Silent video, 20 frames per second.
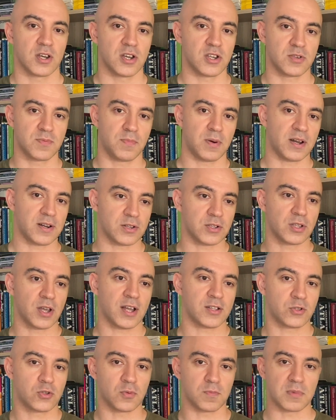it's better
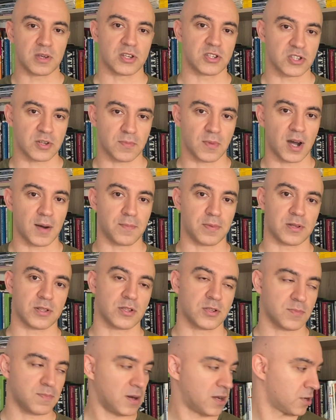not to mix them up, and
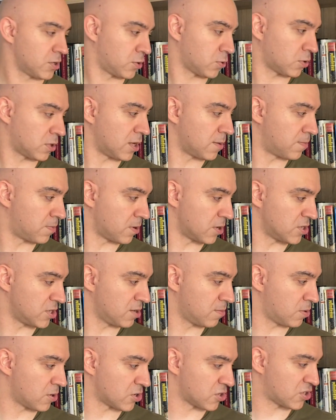it's better to keep
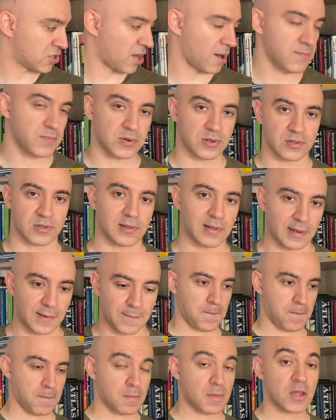zebras separately.
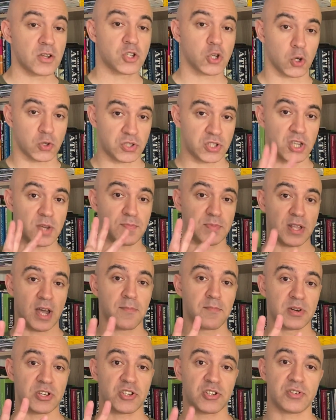So tip
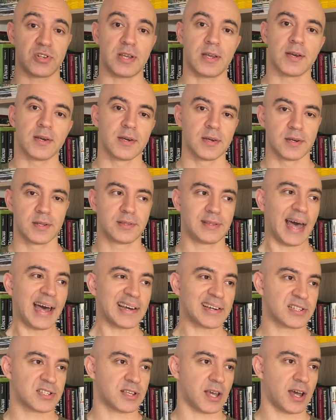number 3,
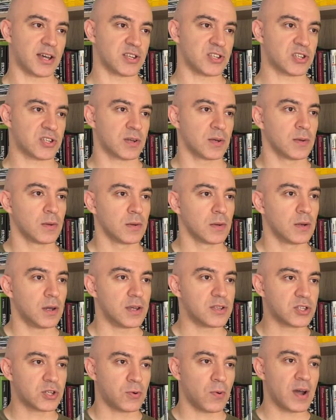tank size.
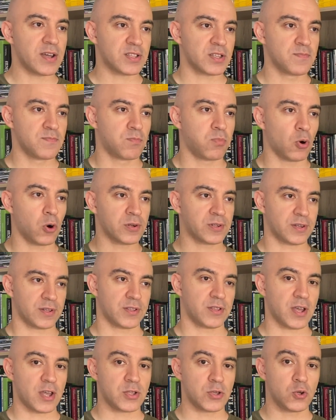It's quite
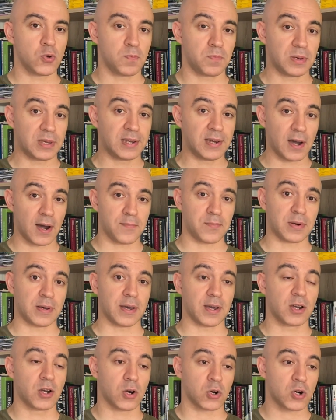important that you pick up
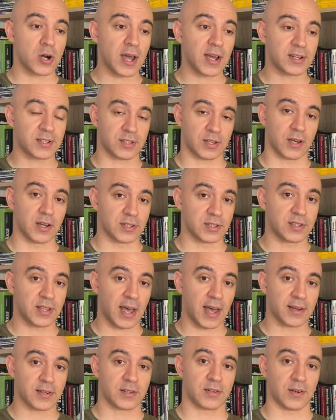a correct
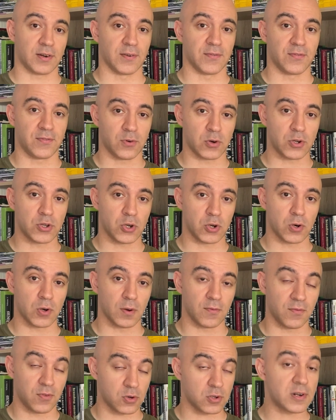tank
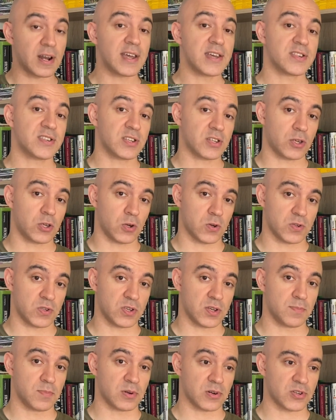for raising your
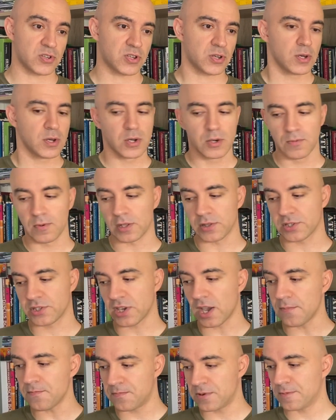zebras. Well,
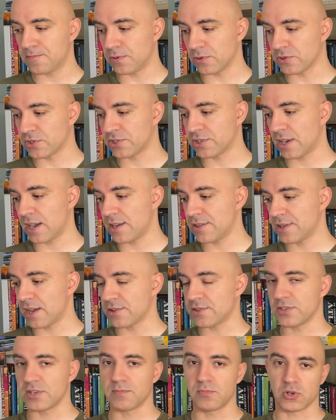some people say
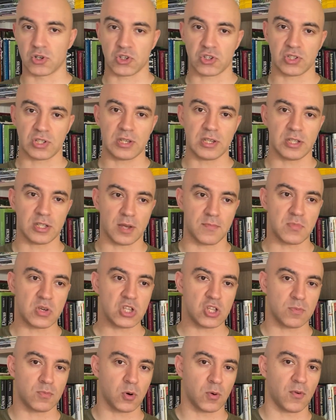that zebras need a
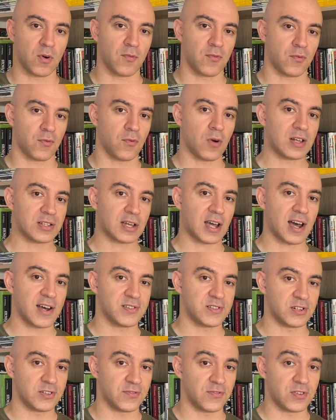minimum of
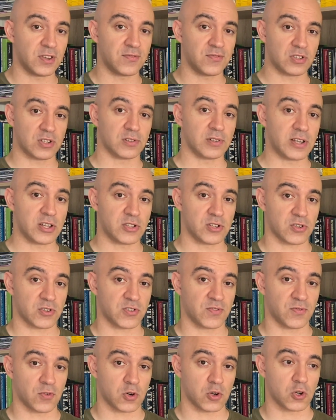150 liters
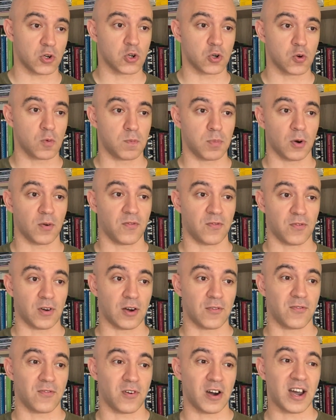for a group of
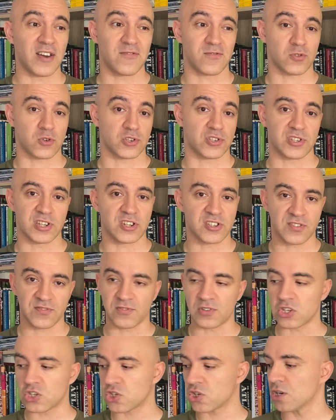5 or 6
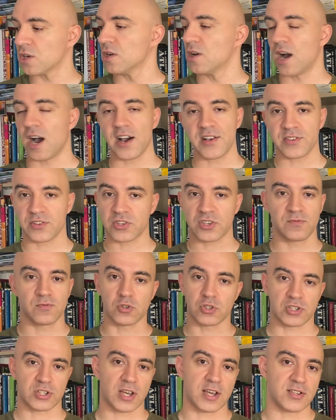fish. Others
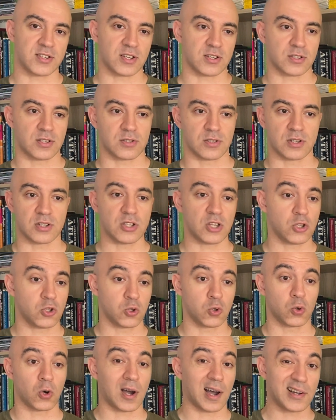would say that they need
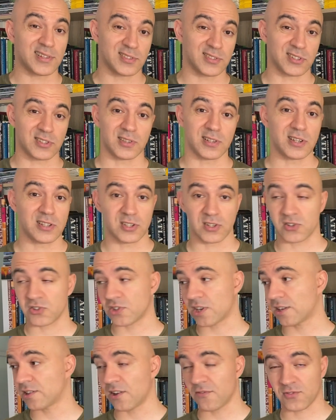200
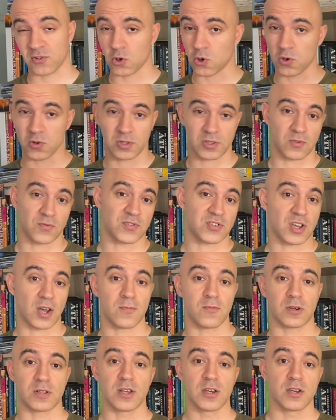liters, and I've heard of
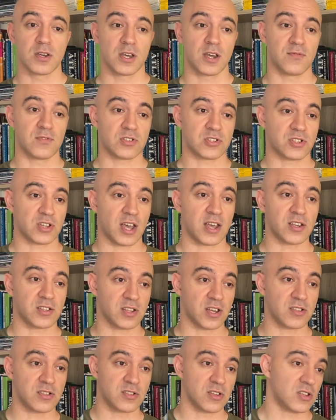someone even saying
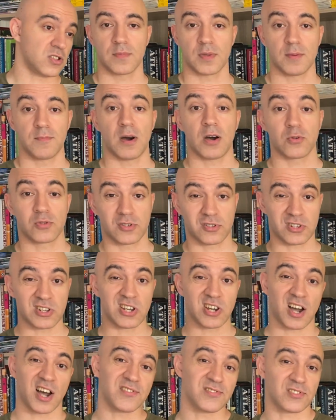that they need about
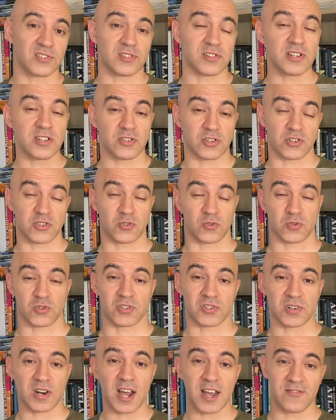300 liters to
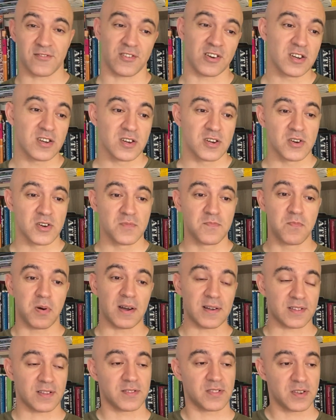thrive.
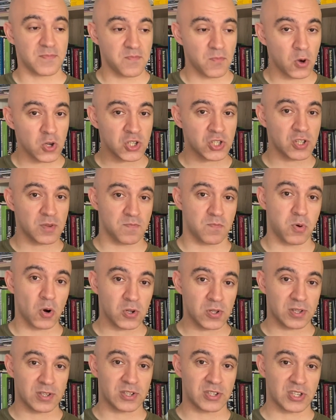But the most
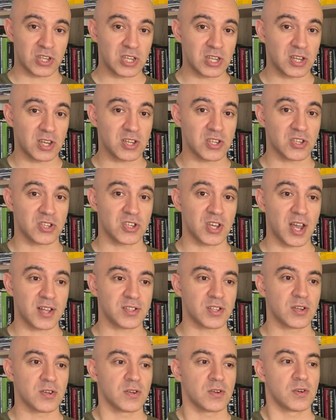important thing is
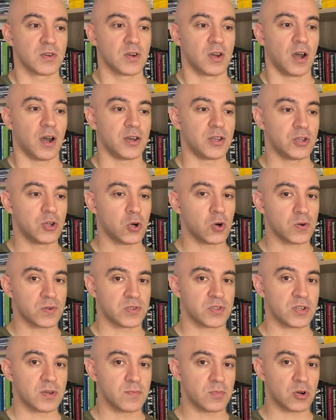that your
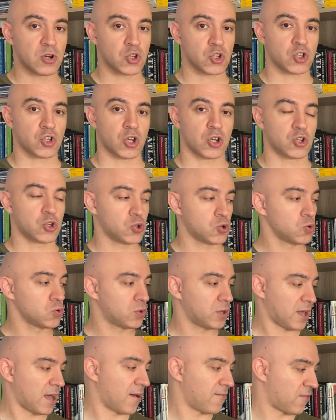zebras
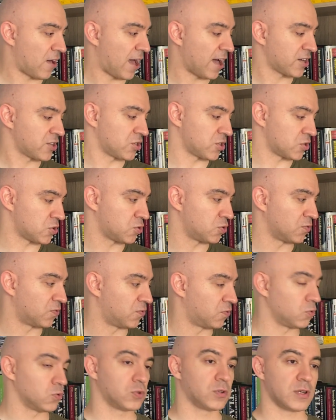should have access to
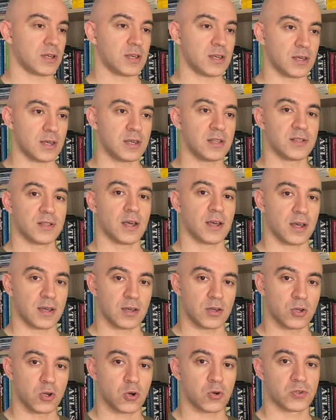food in
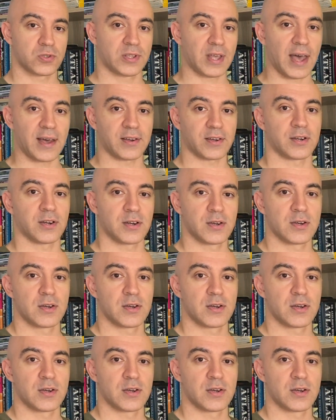your tank,